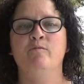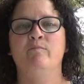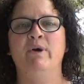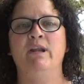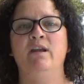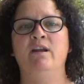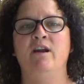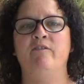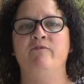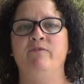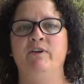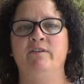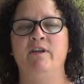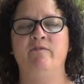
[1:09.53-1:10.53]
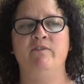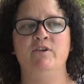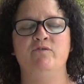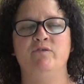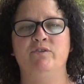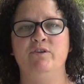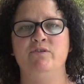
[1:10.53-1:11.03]
but in our field, they've
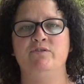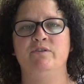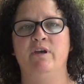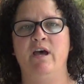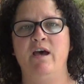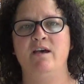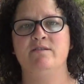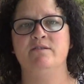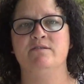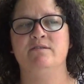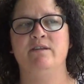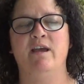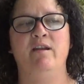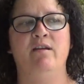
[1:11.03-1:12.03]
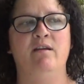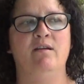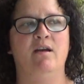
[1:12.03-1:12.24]
introduced to us instead,